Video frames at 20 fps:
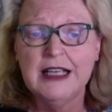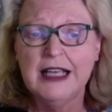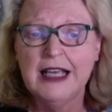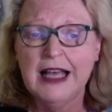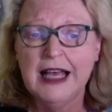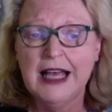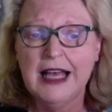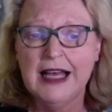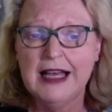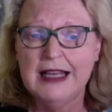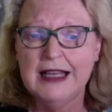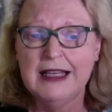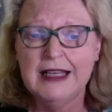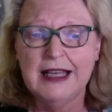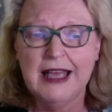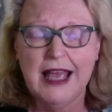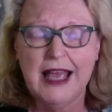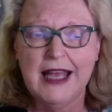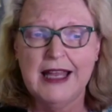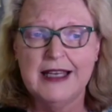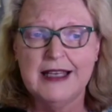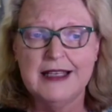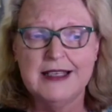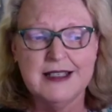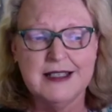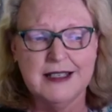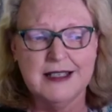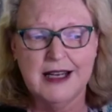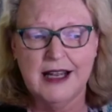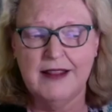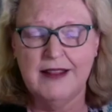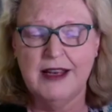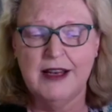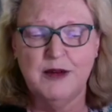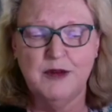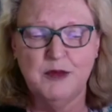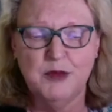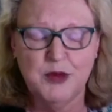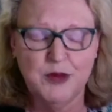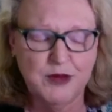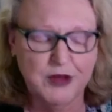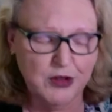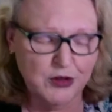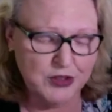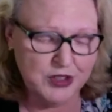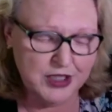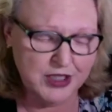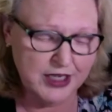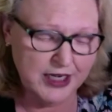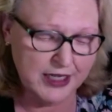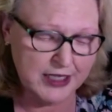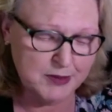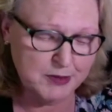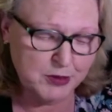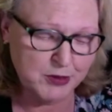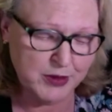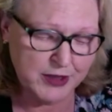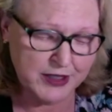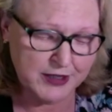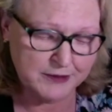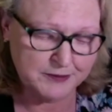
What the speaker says: and then moving on to the next point.